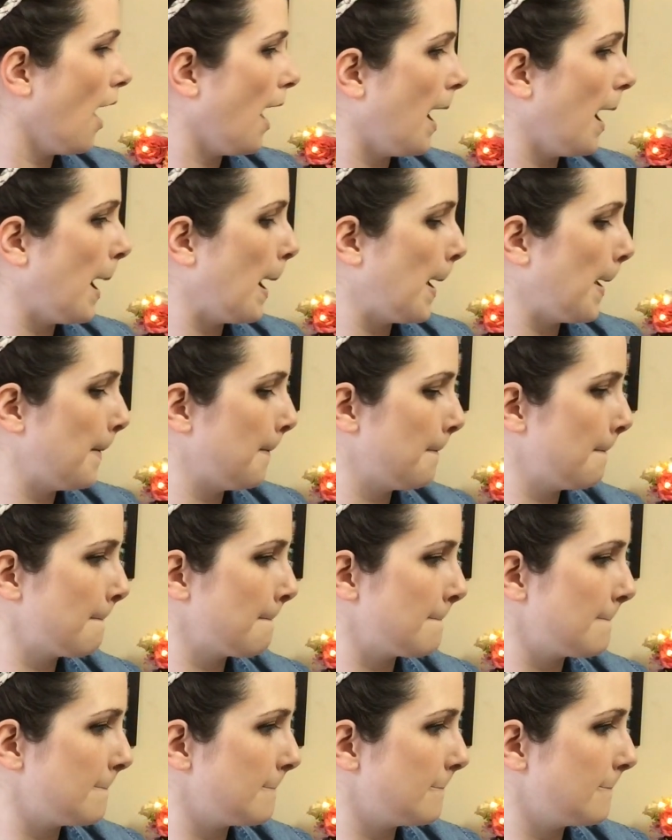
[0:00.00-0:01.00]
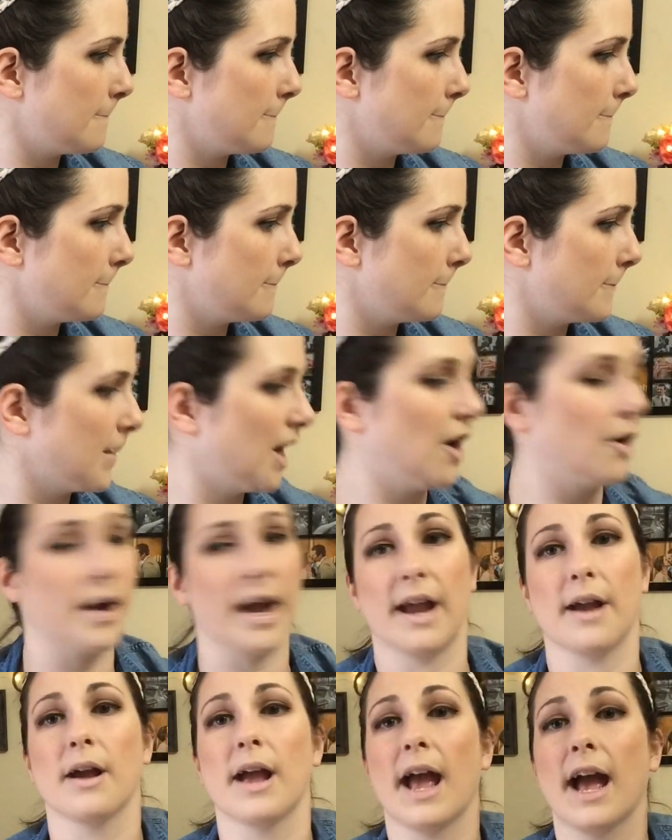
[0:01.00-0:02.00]

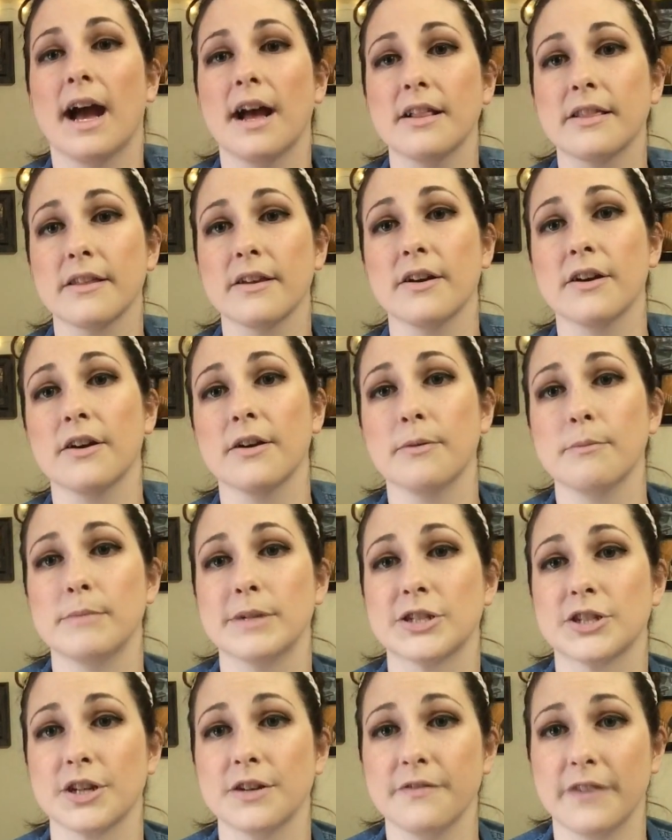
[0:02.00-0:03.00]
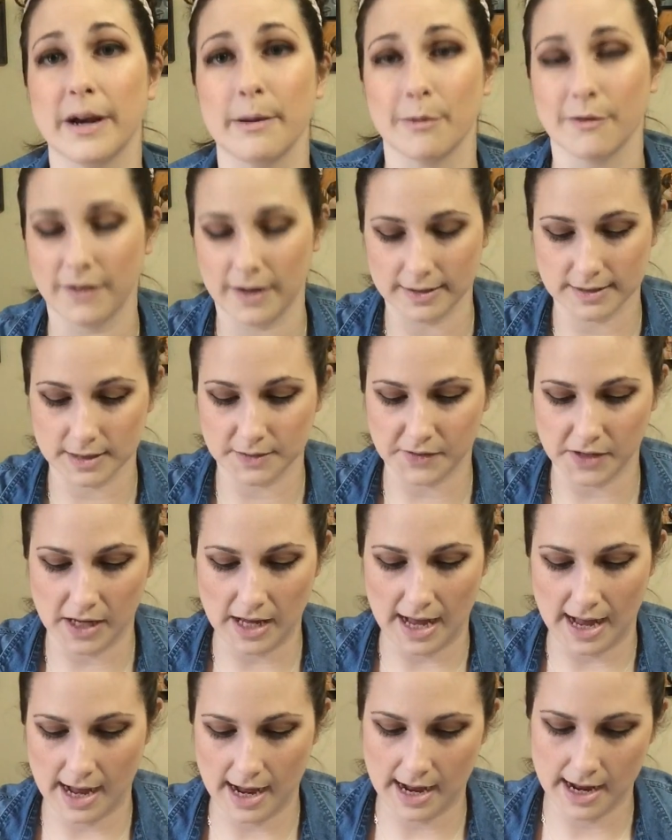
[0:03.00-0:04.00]
okay, at the Michigan Fiber
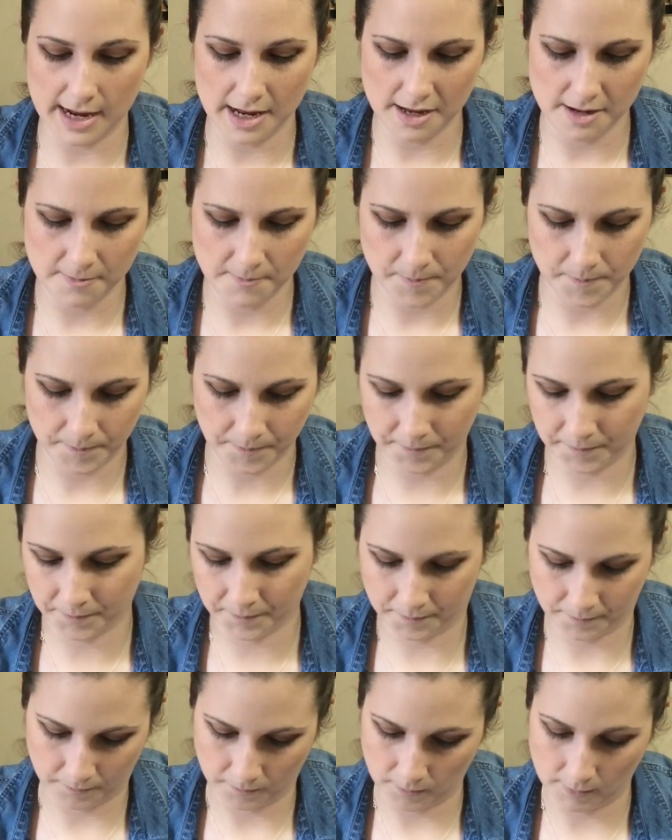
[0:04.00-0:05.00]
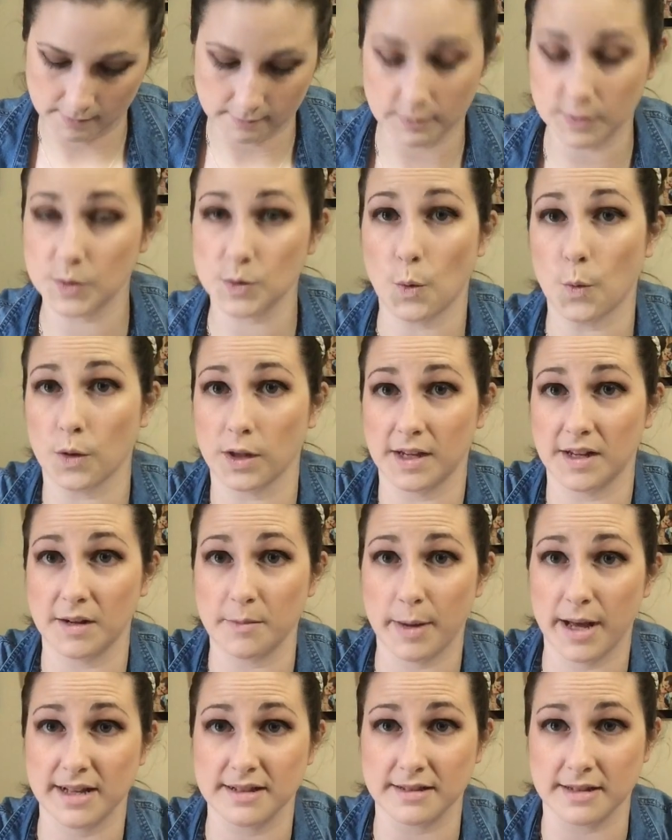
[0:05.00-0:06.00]
Festival, I was totally in
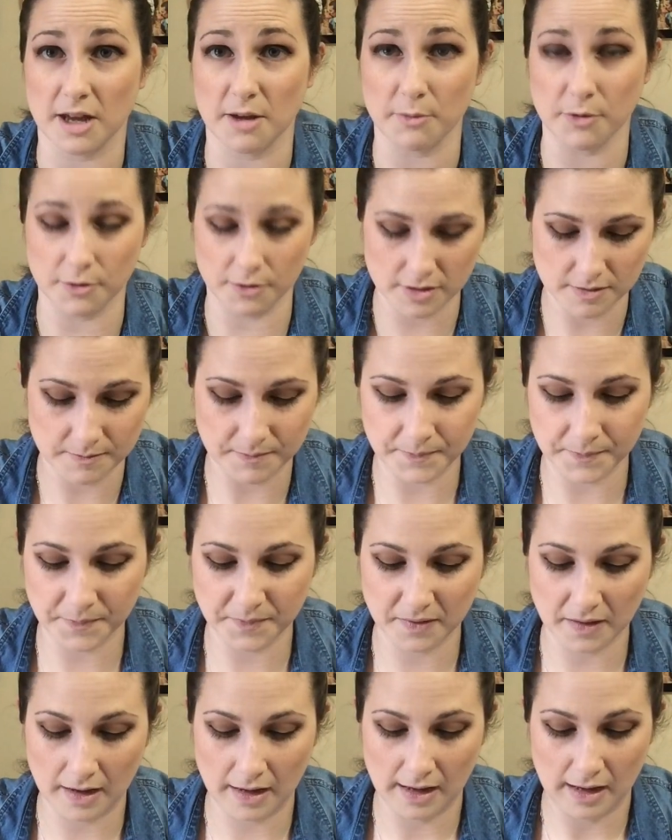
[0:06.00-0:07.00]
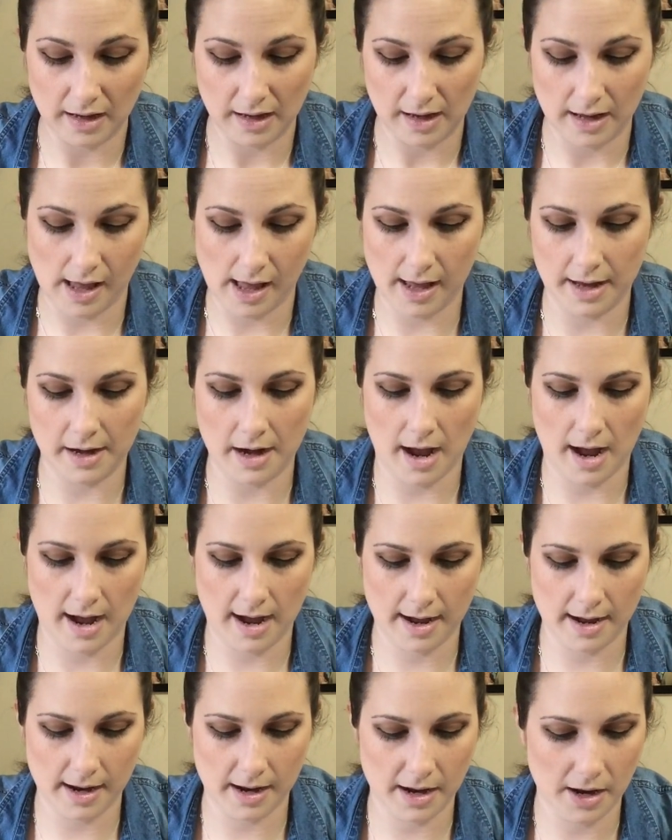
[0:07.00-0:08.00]
a pastel mood, and
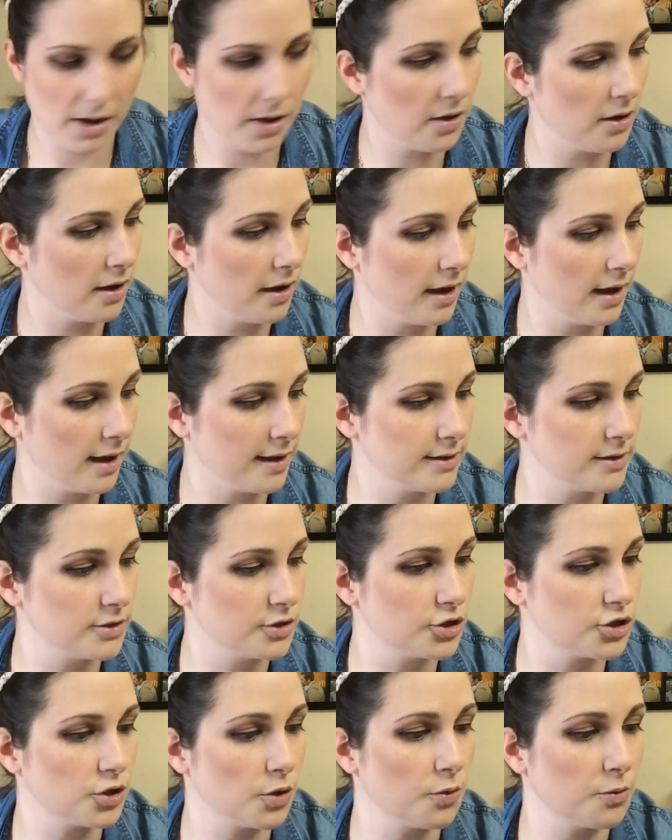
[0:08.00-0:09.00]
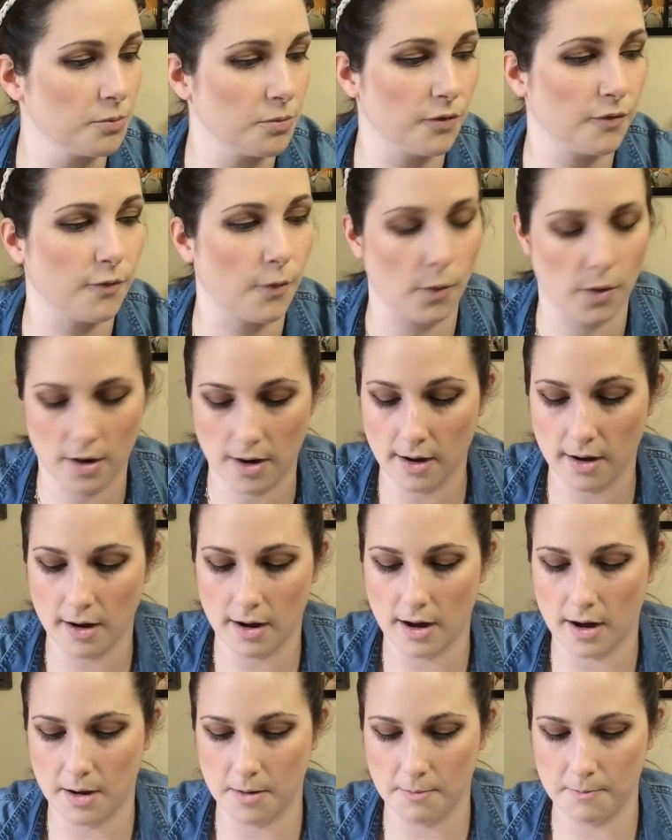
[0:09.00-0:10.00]
I had shown before
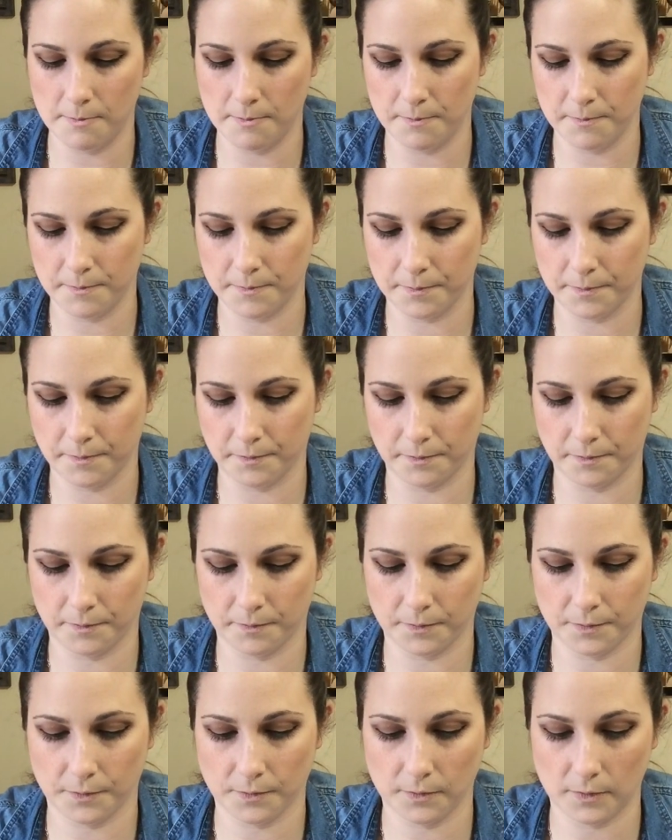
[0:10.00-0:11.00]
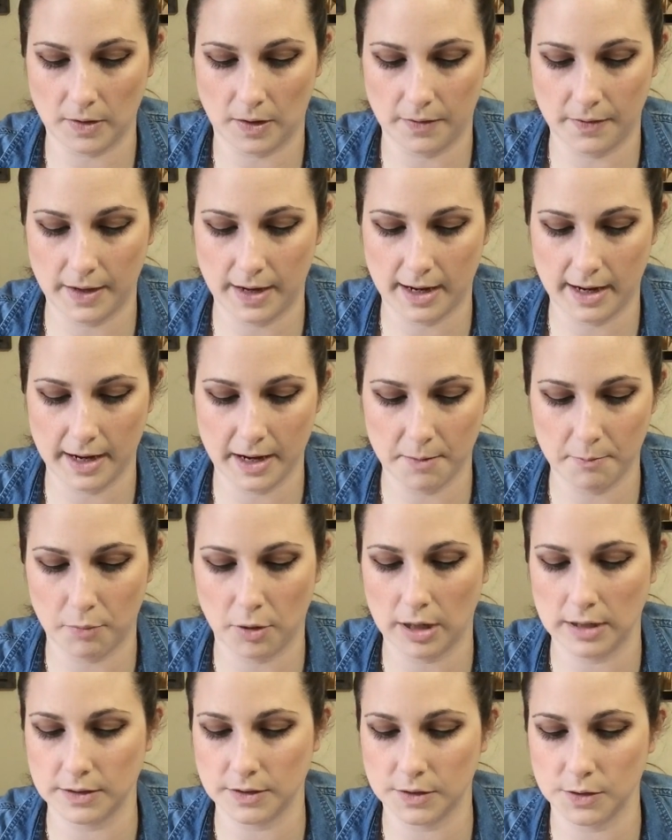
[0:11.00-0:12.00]
that I had
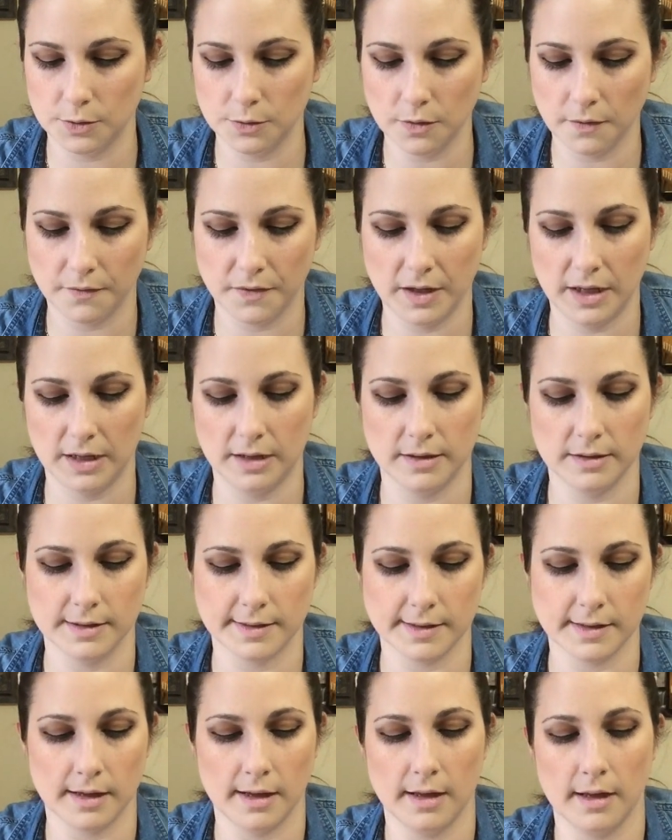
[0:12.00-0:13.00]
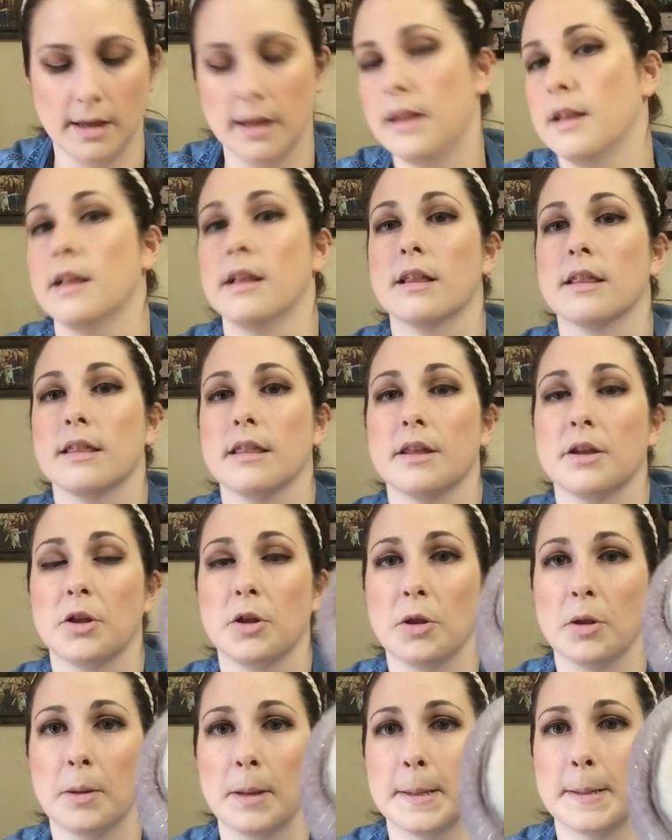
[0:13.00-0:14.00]
bought two of these
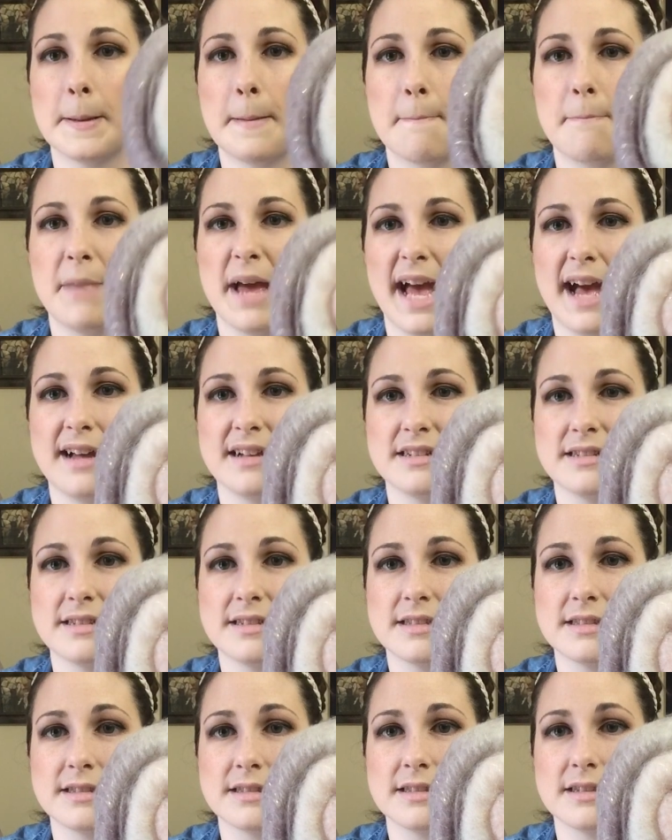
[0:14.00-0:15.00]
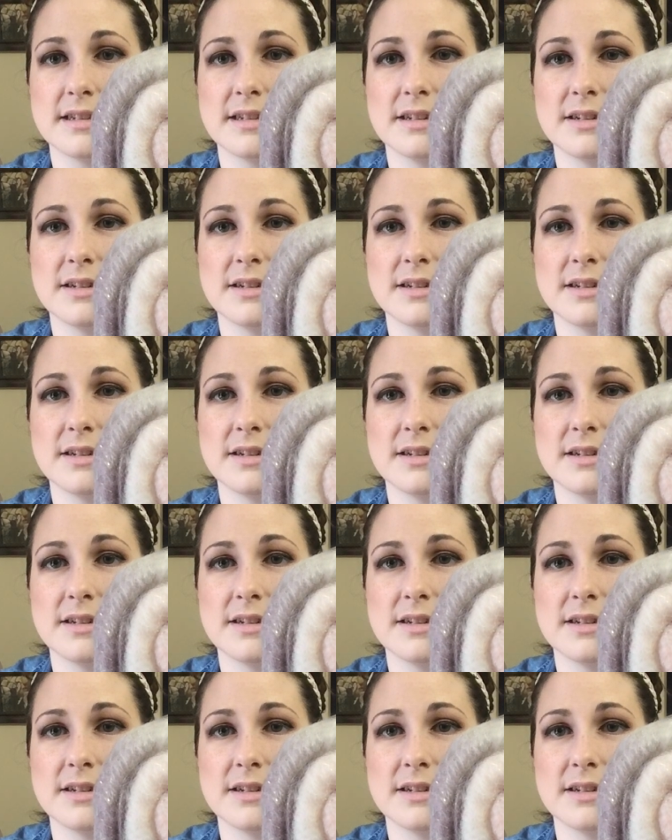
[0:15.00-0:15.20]
little bats,